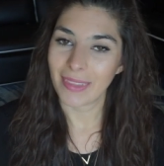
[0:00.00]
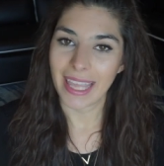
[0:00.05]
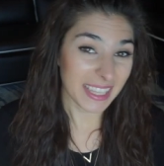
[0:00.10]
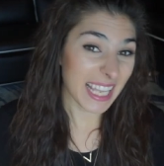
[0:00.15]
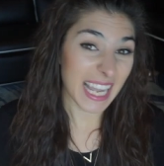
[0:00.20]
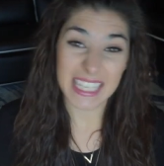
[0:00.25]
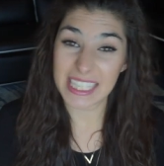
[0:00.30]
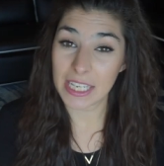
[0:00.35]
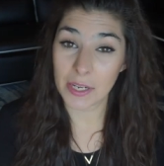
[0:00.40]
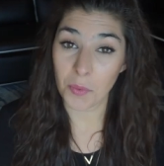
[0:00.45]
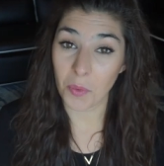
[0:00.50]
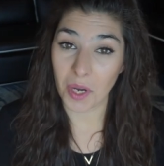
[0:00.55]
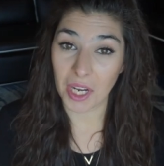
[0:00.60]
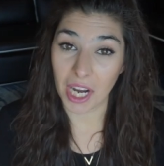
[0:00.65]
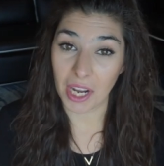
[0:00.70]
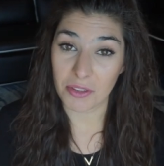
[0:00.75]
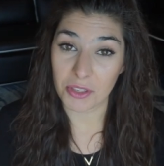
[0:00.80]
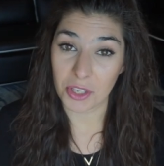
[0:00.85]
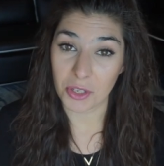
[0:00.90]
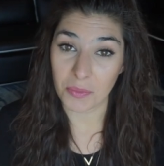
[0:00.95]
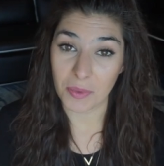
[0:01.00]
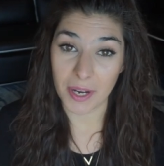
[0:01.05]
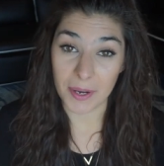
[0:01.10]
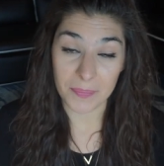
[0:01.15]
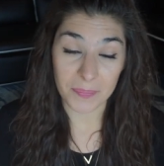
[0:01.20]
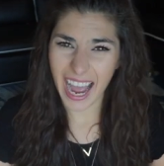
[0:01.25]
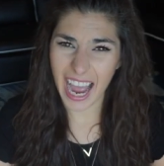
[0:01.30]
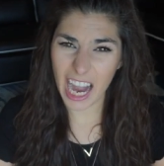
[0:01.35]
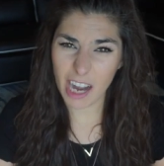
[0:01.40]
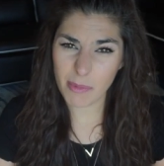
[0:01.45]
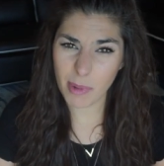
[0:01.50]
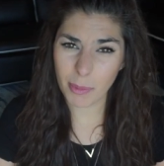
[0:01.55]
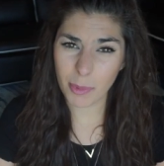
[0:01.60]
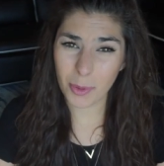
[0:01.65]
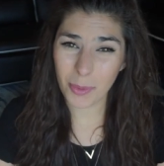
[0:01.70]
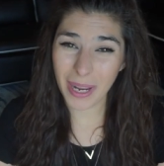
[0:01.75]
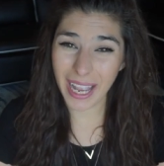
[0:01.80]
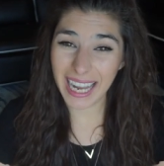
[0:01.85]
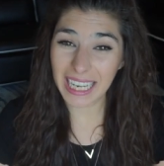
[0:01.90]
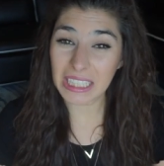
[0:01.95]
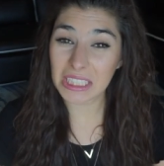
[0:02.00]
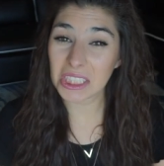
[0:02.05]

That didn't work out too well. I remember we had a